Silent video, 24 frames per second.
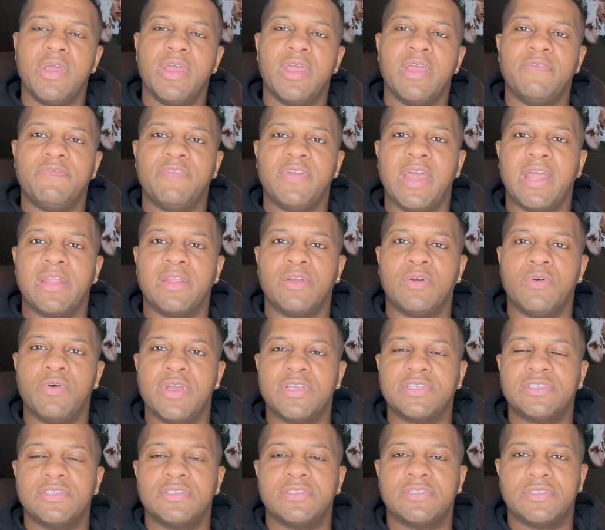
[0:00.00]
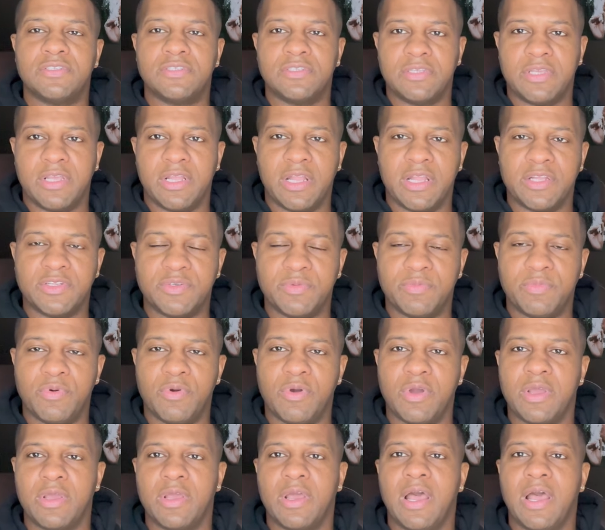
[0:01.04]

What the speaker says: If you got any questions, get at your boy.